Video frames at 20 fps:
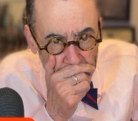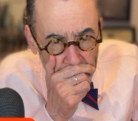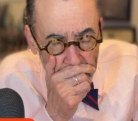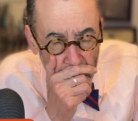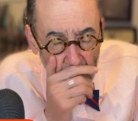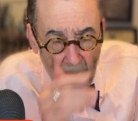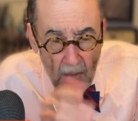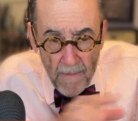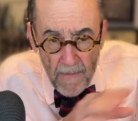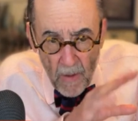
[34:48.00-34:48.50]

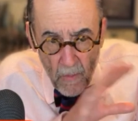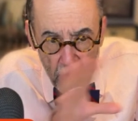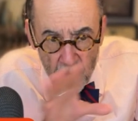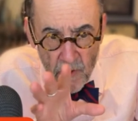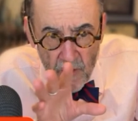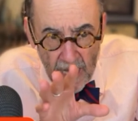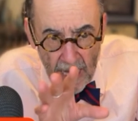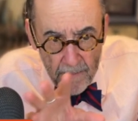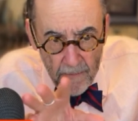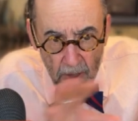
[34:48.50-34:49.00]
I mean, when you
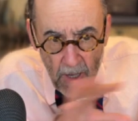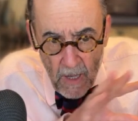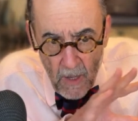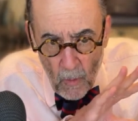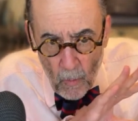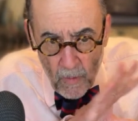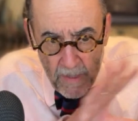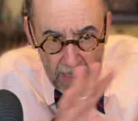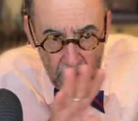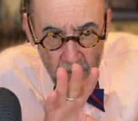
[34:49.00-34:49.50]
gave him,
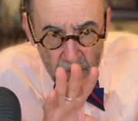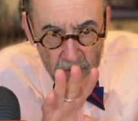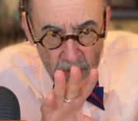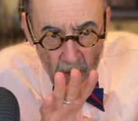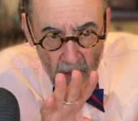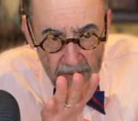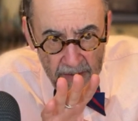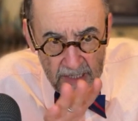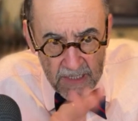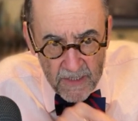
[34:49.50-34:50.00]
when he was
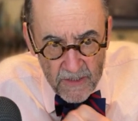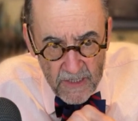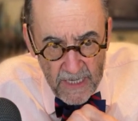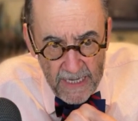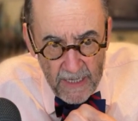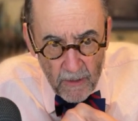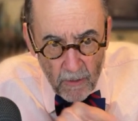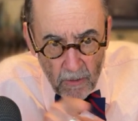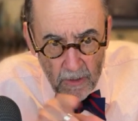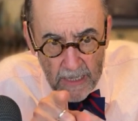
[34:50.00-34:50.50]
on this
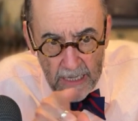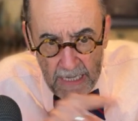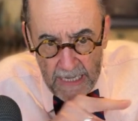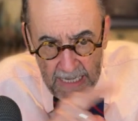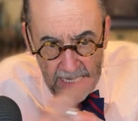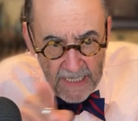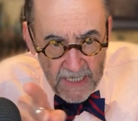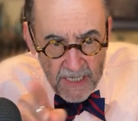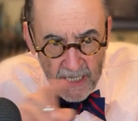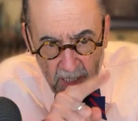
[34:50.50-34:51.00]
deal,
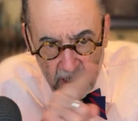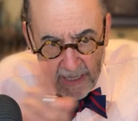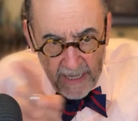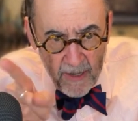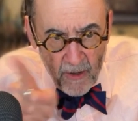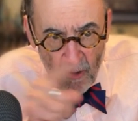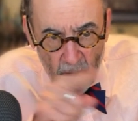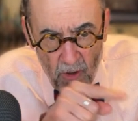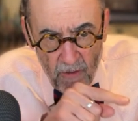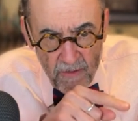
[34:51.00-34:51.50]
he
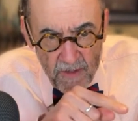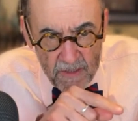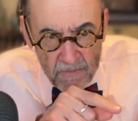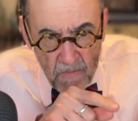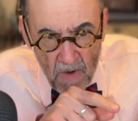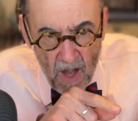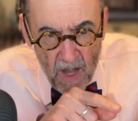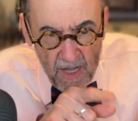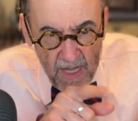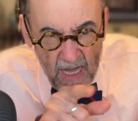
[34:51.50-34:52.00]
declared all this
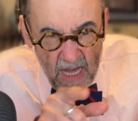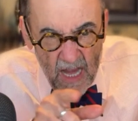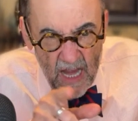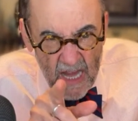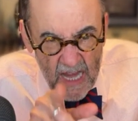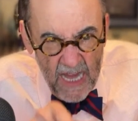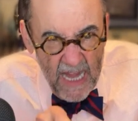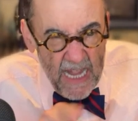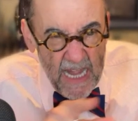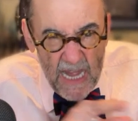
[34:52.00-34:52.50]
money.
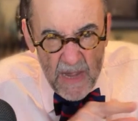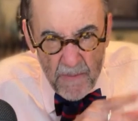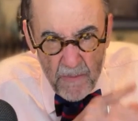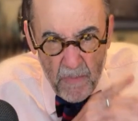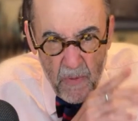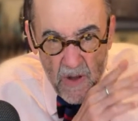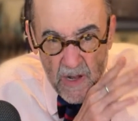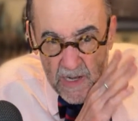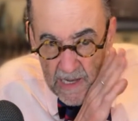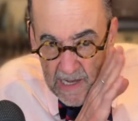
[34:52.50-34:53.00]
He didn't
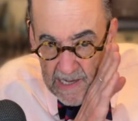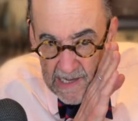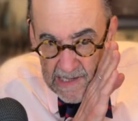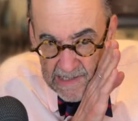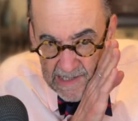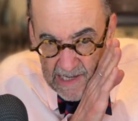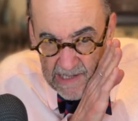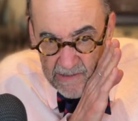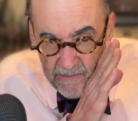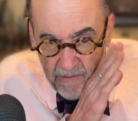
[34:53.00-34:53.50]
put it in his
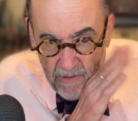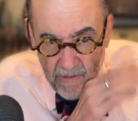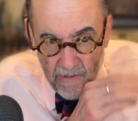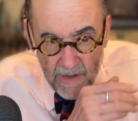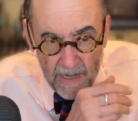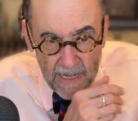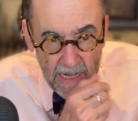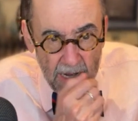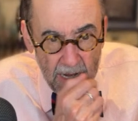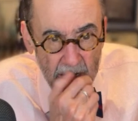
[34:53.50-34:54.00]
escrow
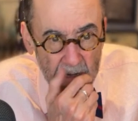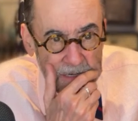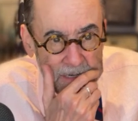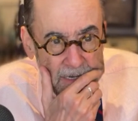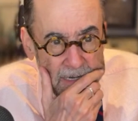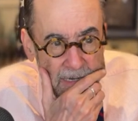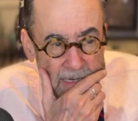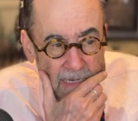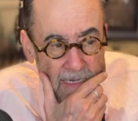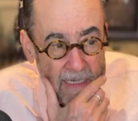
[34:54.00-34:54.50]
account,
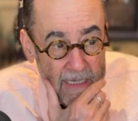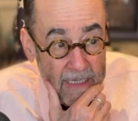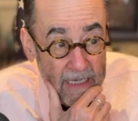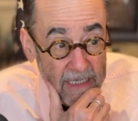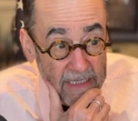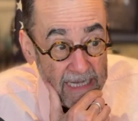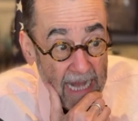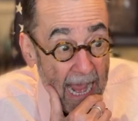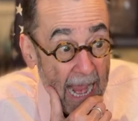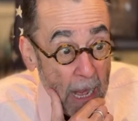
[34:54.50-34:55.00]
in
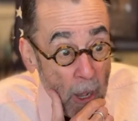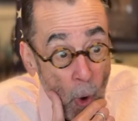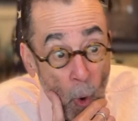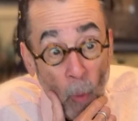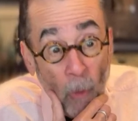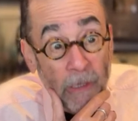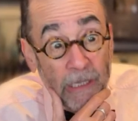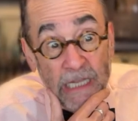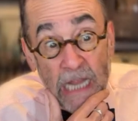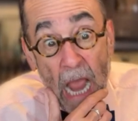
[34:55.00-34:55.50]
his
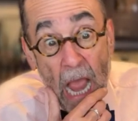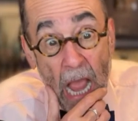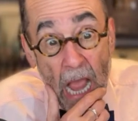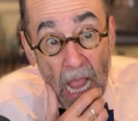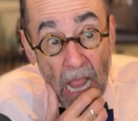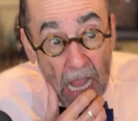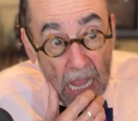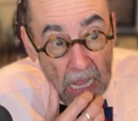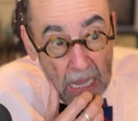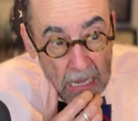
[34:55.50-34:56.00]
IOLTA
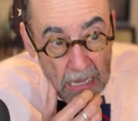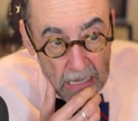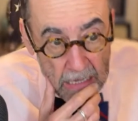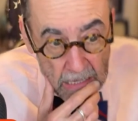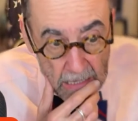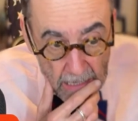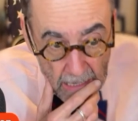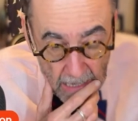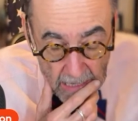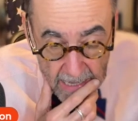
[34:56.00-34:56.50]

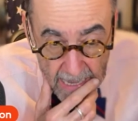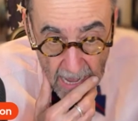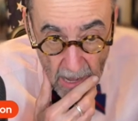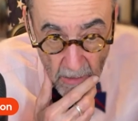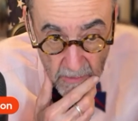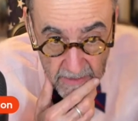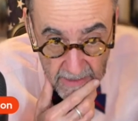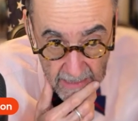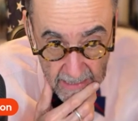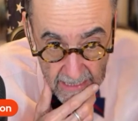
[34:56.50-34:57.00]

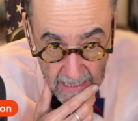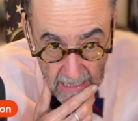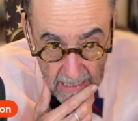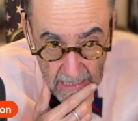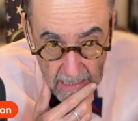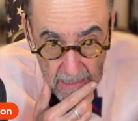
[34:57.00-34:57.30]
account, did he?